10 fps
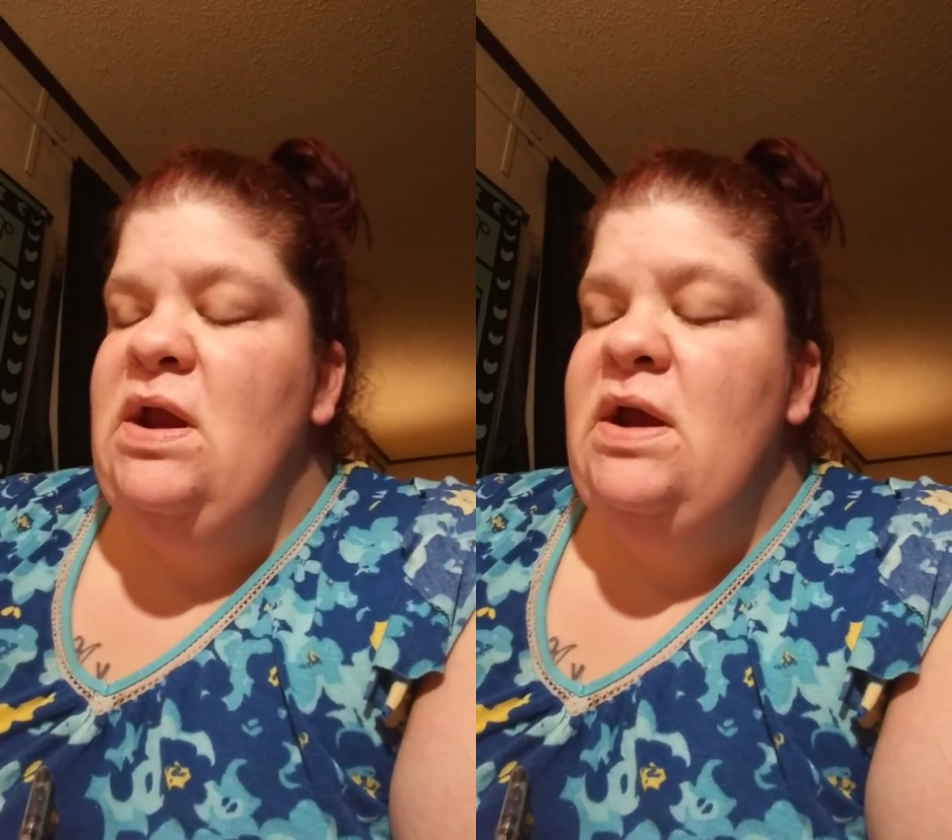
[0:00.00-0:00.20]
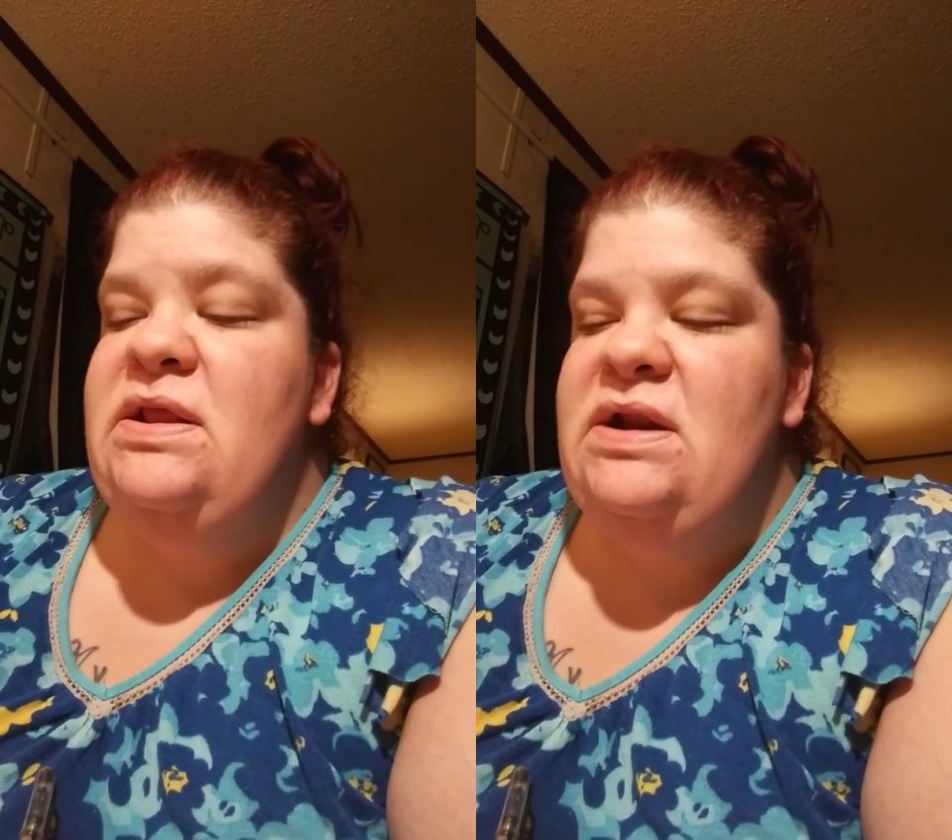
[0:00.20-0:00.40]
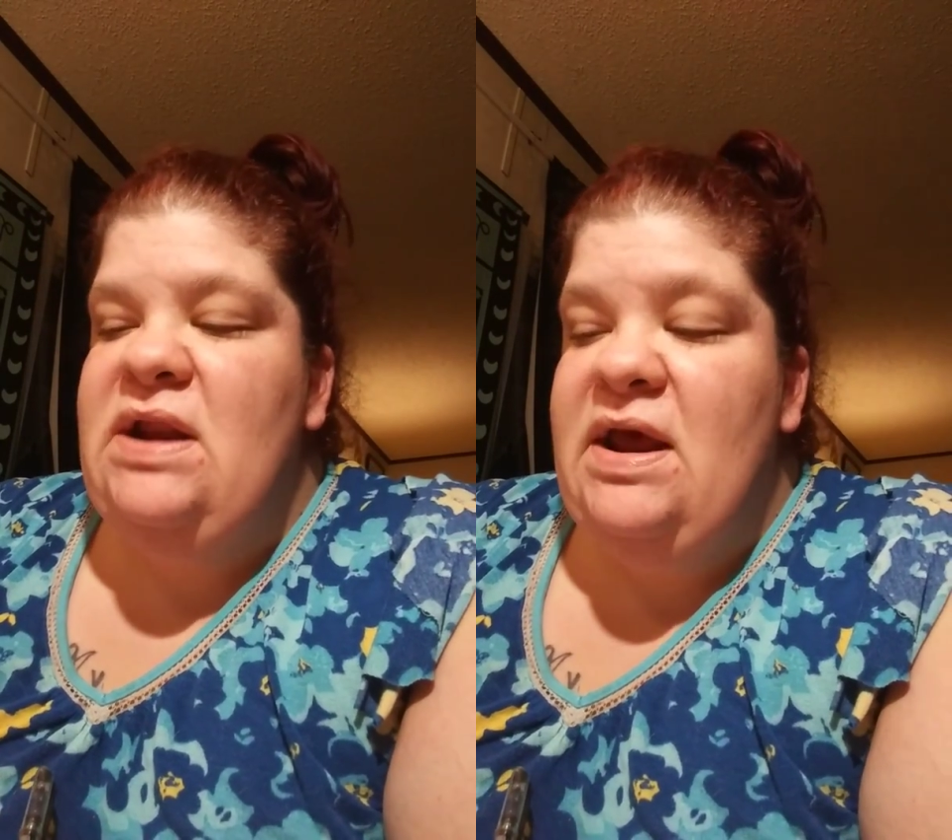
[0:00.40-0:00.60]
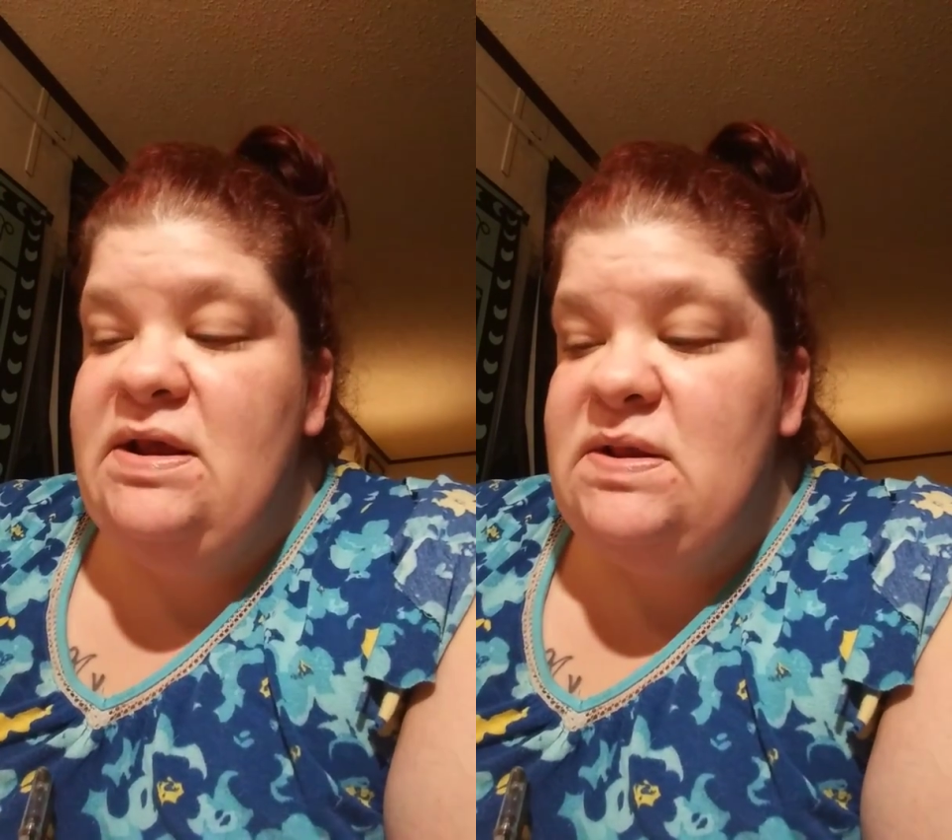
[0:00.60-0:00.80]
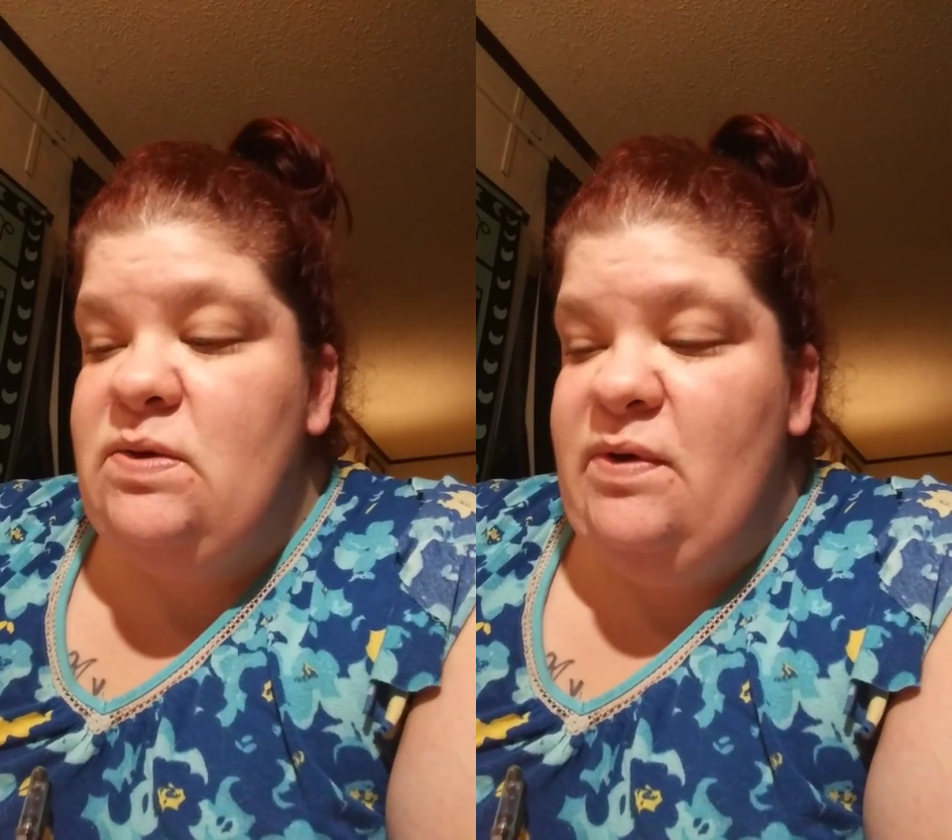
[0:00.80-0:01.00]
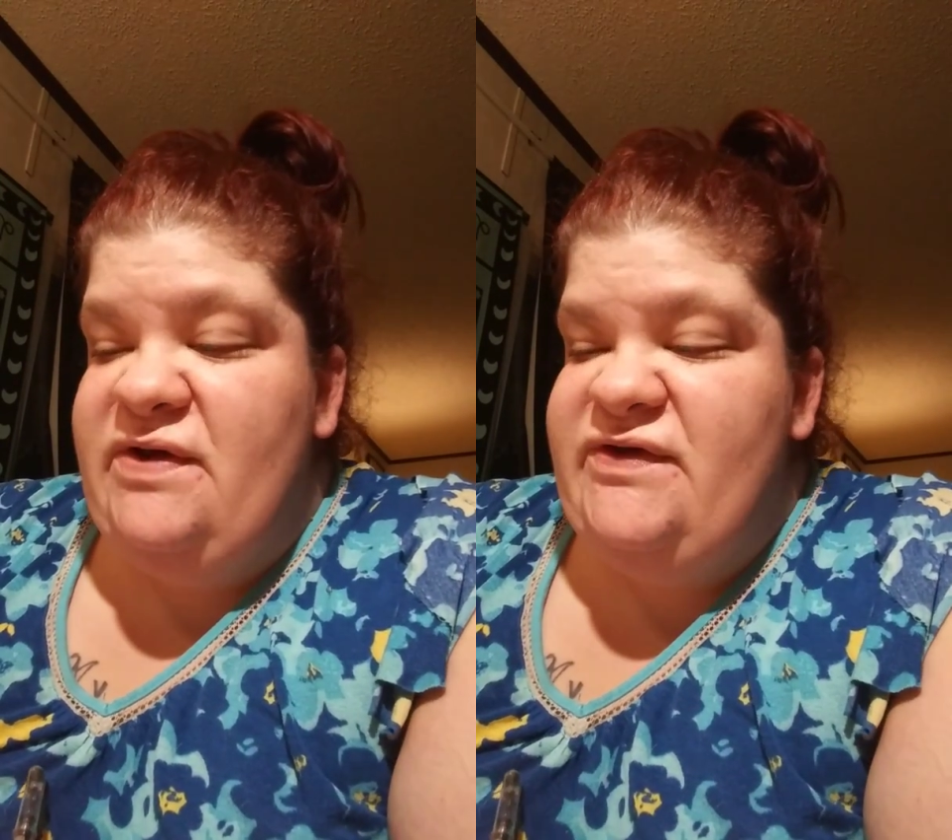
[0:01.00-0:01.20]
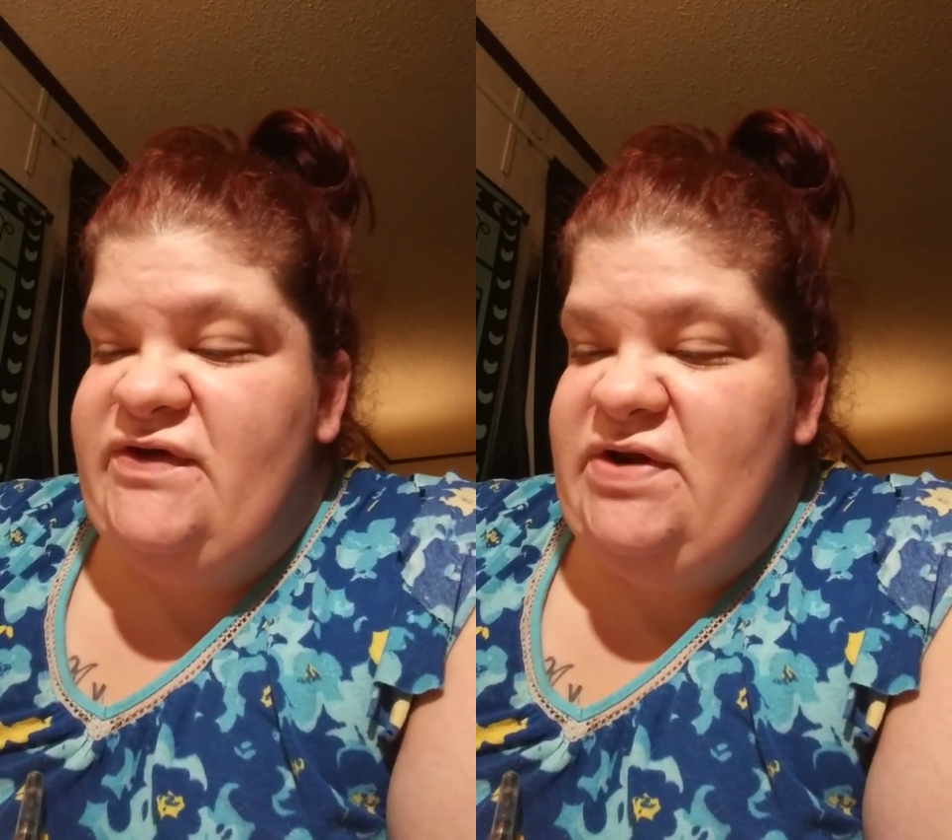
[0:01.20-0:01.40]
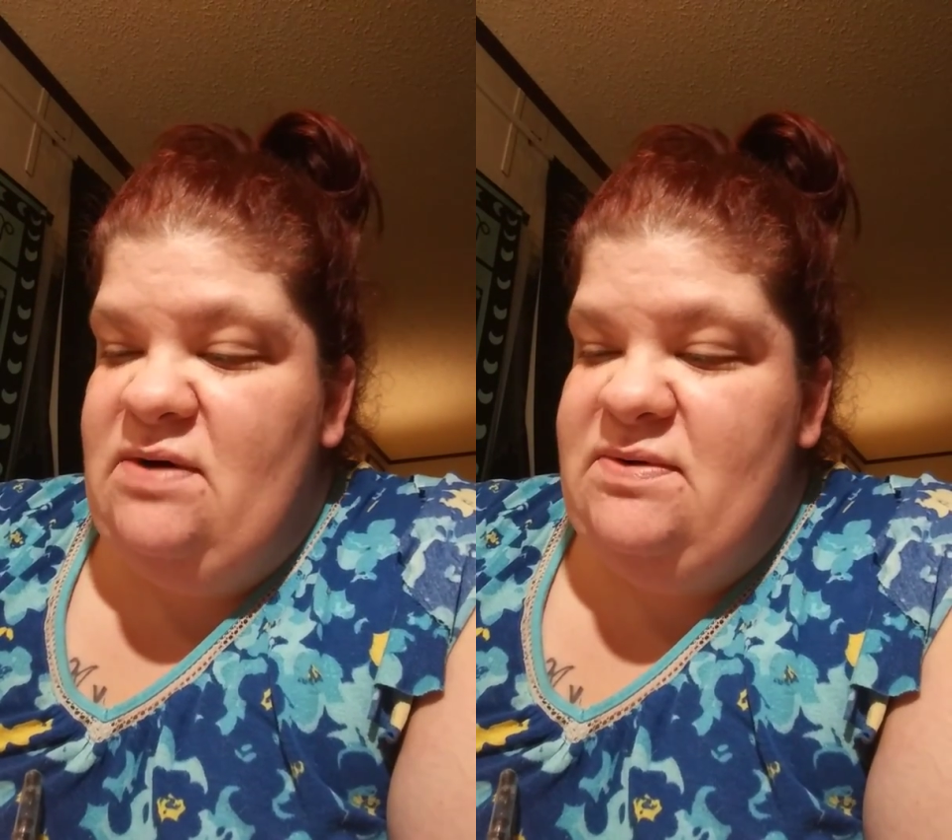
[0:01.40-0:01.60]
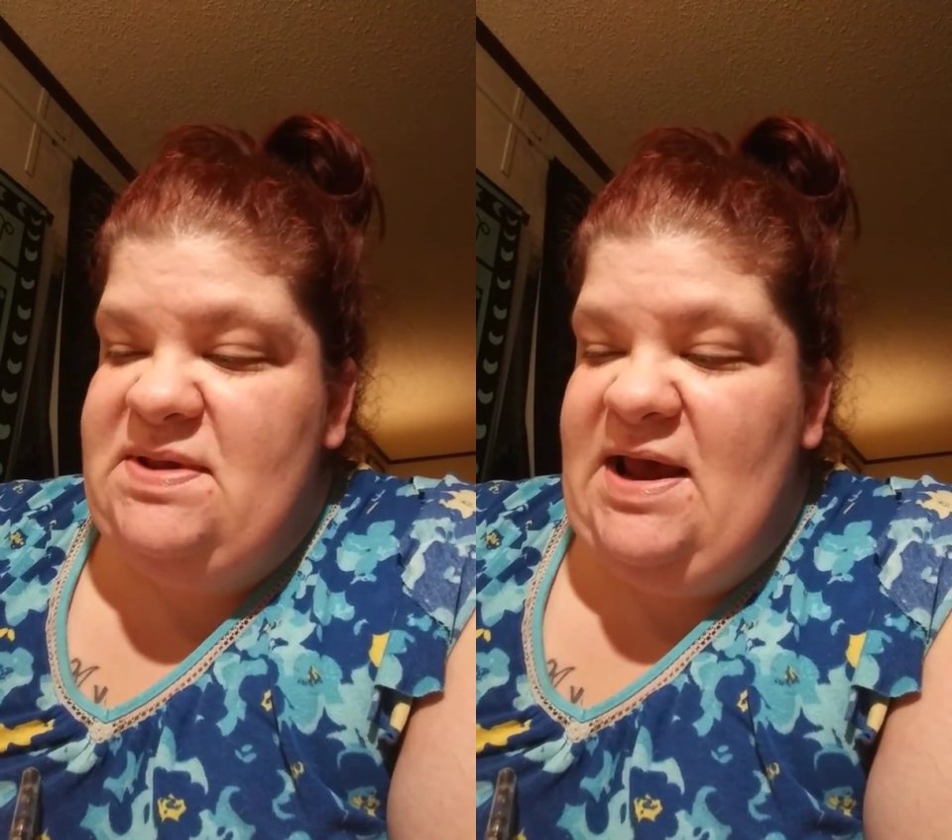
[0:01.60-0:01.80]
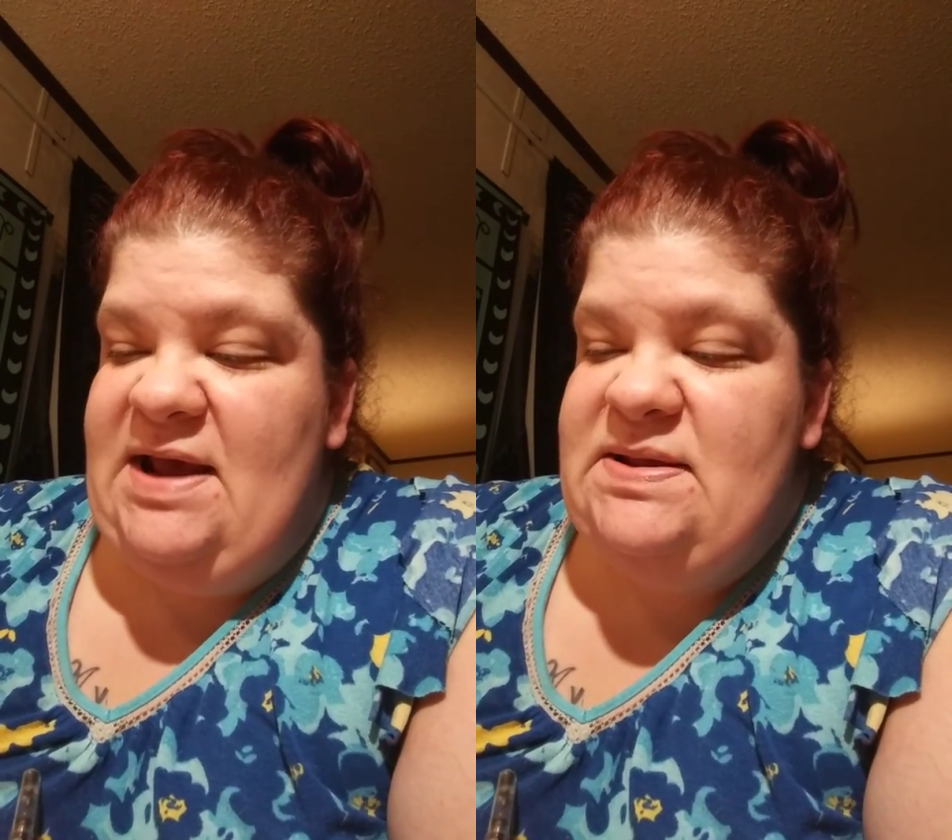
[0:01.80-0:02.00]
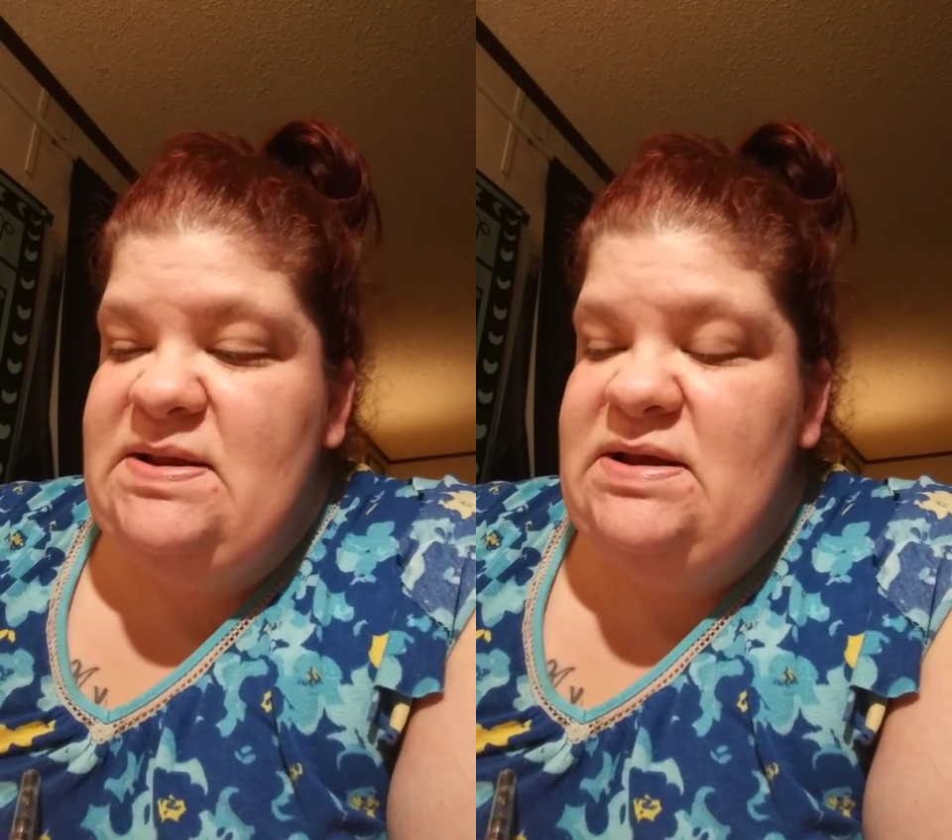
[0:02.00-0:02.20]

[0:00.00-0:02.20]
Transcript: The next question I was asked